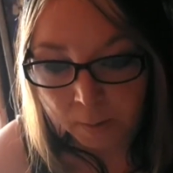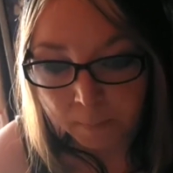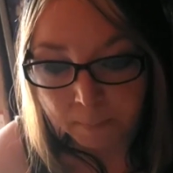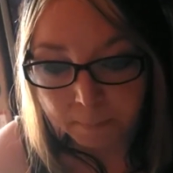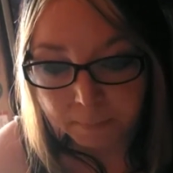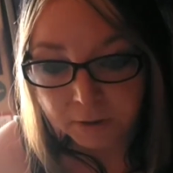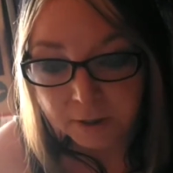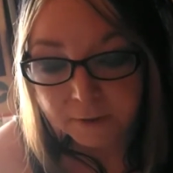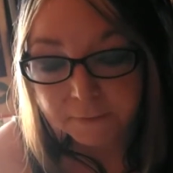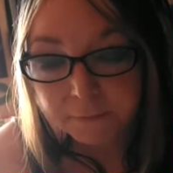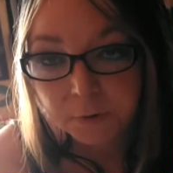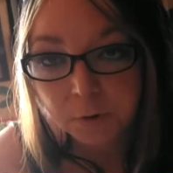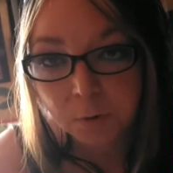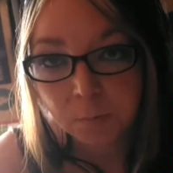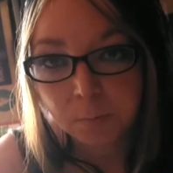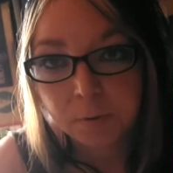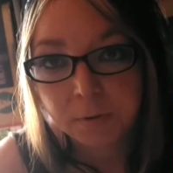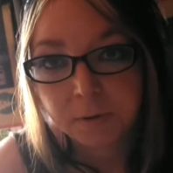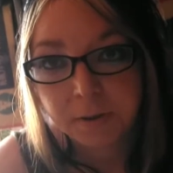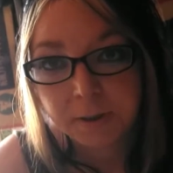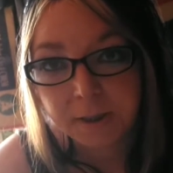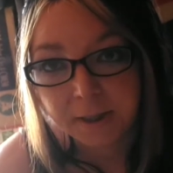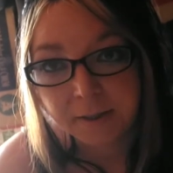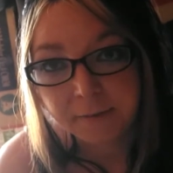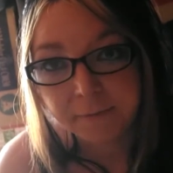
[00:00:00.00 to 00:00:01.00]
But if you
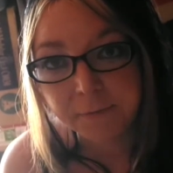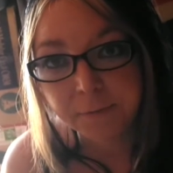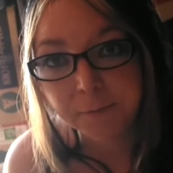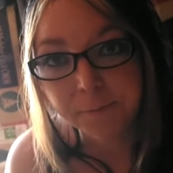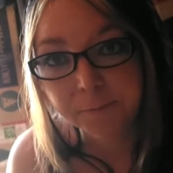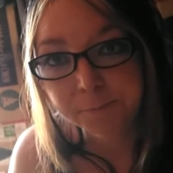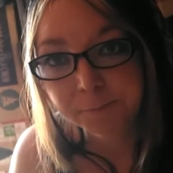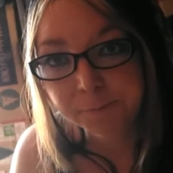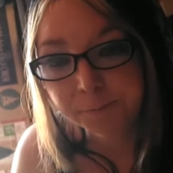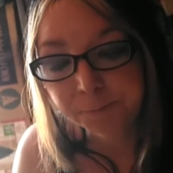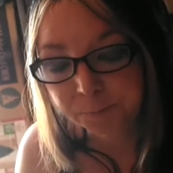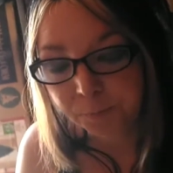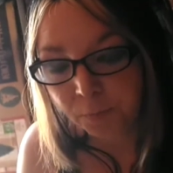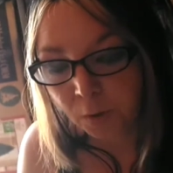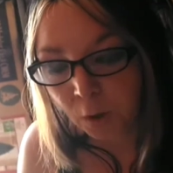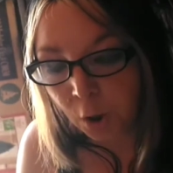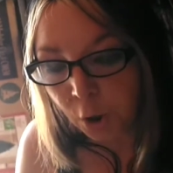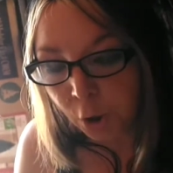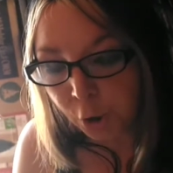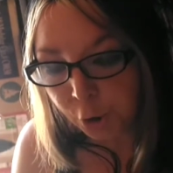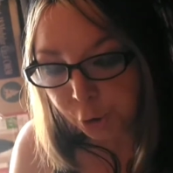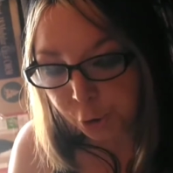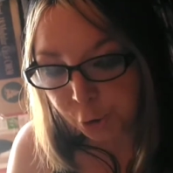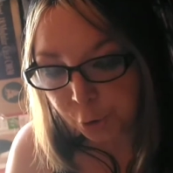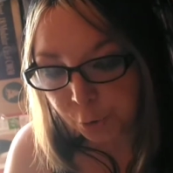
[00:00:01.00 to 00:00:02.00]
believe,
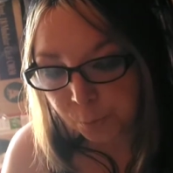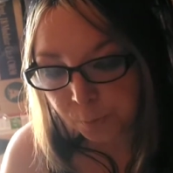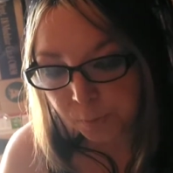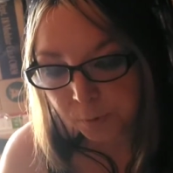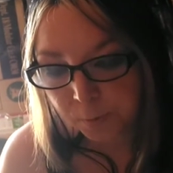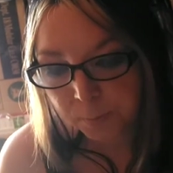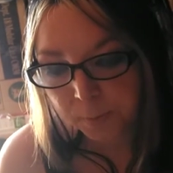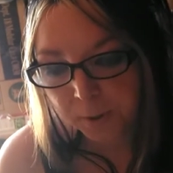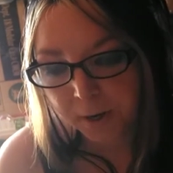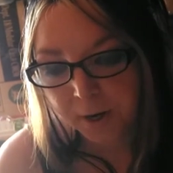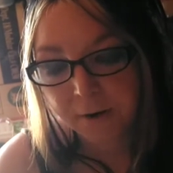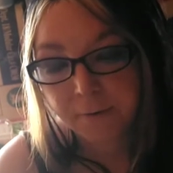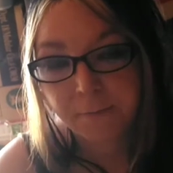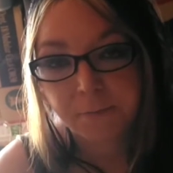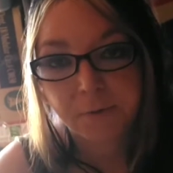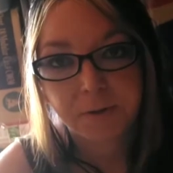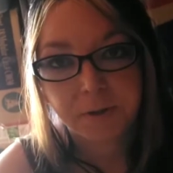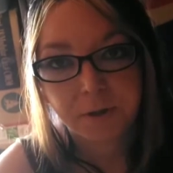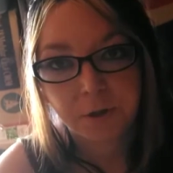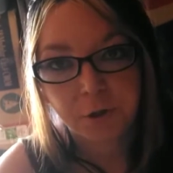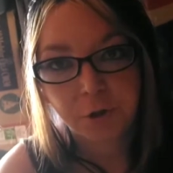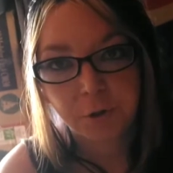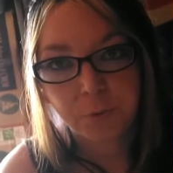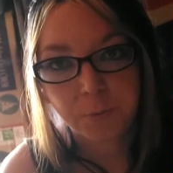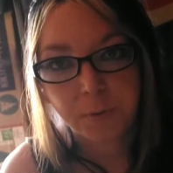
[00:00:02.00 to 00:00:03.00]
you prepare for
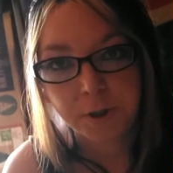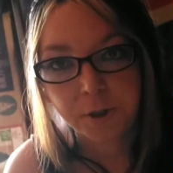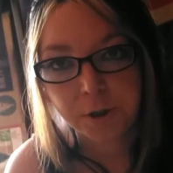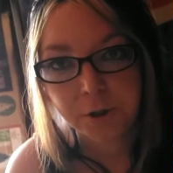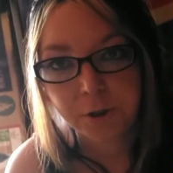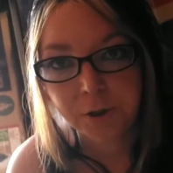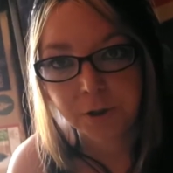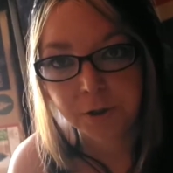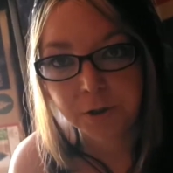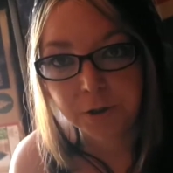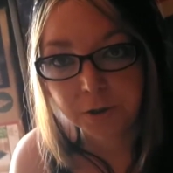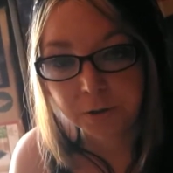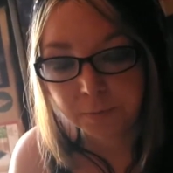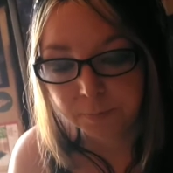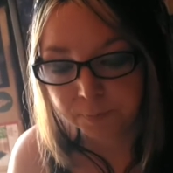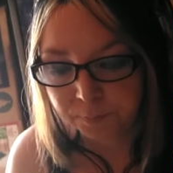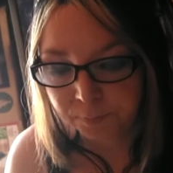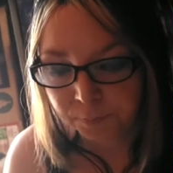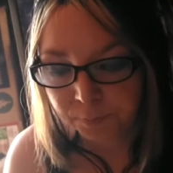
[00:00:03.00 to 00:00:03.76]
situations